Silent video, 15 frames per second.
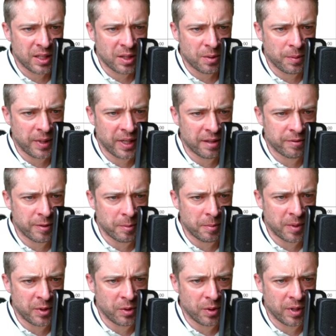We have
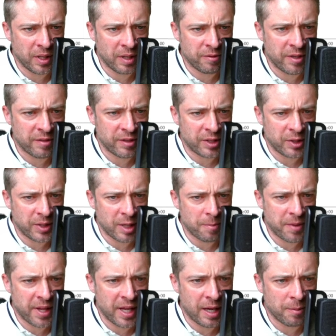a fair value
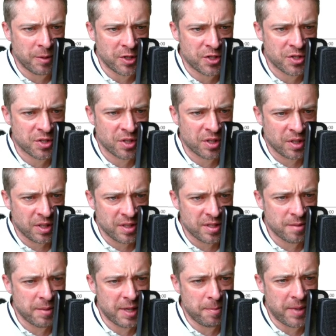gap there, which to
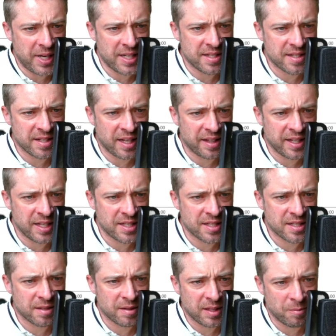me means that
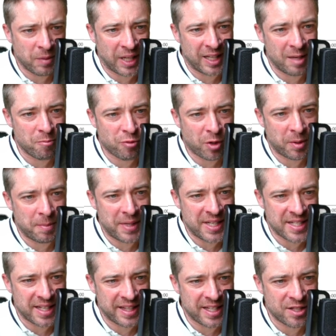this, well, it probably means
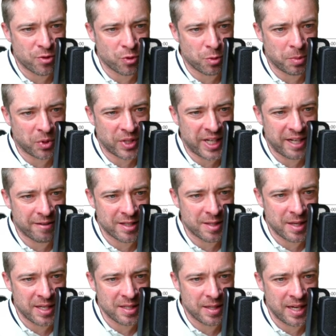that this order block here
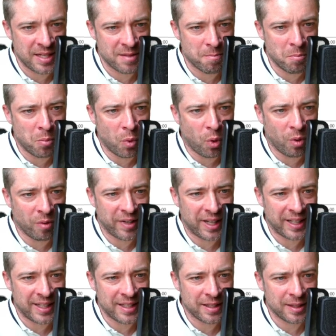is more
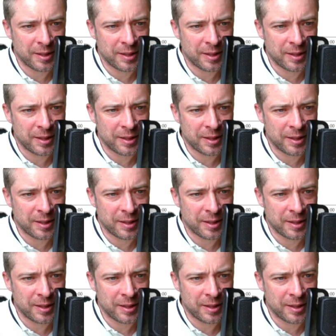valid.